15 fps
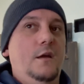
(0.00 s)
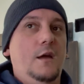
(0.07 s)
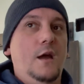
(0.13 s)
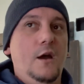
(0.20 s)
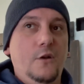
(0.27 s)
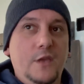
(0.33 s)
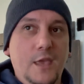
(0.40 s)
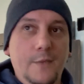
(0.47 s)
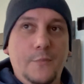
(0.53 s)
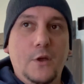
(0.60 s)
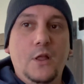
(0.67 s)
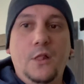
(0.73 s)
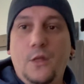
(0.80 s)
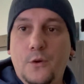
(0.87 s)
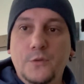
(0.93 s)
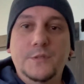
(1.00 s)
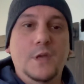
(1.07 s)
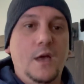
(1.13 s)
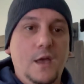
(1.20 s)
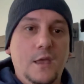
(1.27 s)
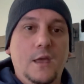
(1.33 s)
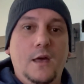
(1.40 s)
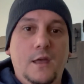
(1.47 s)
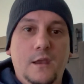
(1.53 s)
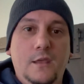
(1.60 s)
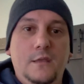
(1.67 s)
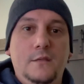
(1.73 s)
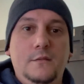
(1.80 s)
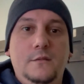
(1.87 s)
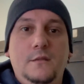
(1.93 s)
I'll keep a close eye on
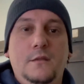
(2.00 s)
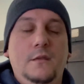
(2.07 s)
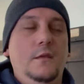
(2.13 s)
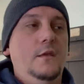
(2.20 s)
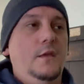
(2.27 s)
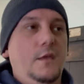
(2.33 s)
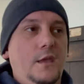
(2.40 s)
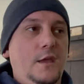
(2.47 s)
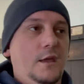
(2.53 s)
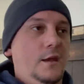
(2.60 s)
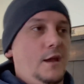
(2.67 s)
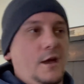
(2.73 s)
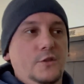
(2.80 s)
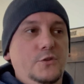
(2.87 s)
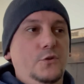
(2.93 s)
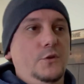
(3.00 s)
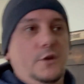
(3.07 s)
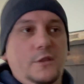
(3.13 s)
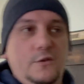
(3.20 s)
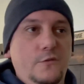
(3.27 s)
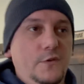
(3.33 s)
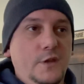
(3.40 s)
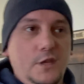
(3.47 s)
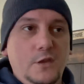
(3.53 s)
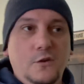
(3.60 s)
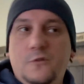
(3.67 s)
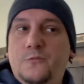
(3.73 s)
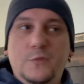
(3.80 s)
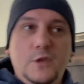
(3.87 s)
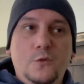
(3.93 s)
it. And I'll do another video
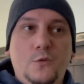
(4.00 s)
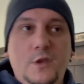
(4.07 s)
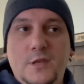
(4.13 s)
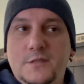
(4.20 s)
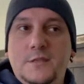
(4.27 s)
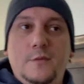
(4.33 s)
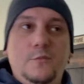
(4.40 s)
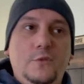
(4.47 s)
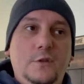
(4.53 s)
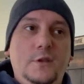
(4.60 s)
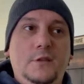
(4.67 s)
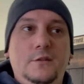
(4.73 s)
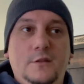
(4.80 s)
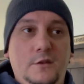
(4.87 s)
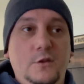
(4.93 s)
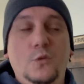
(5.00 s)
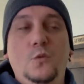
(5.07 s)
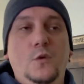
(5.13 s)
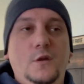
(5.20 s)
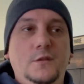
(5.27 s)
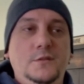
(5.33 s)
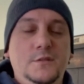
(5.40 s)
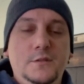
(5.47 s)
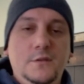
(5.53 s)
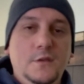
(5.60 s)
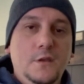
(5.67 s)
of me reassembling the new ones.